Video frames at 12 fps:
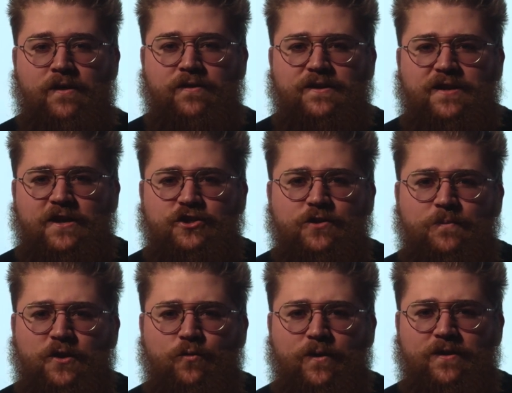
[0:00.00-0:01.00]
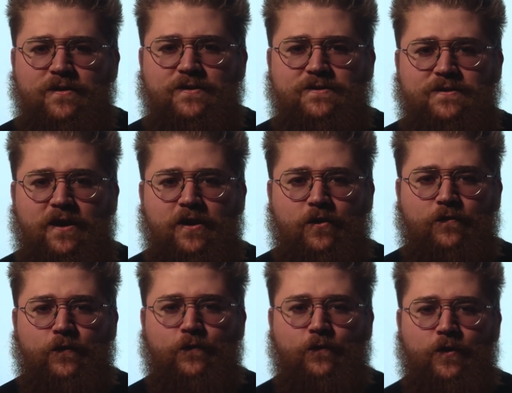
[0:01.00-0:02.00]
the tension between the desire
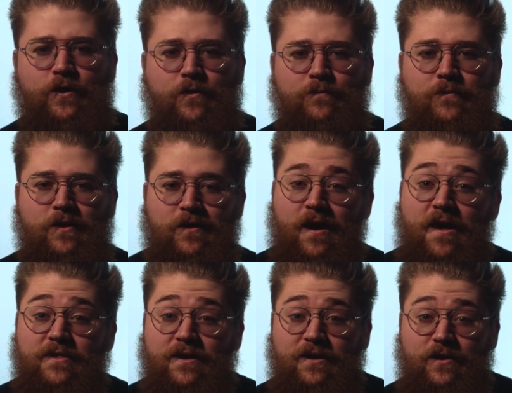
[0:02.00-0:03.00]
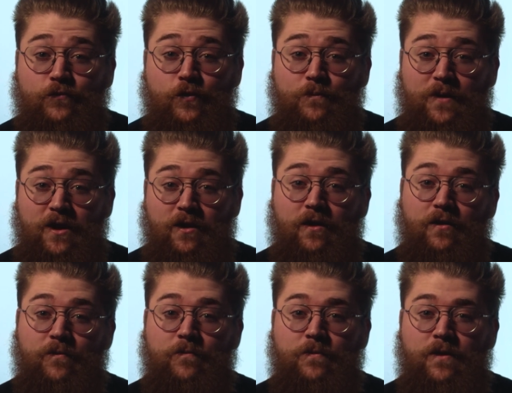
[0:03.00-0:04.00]
for freedom and the need for meaning,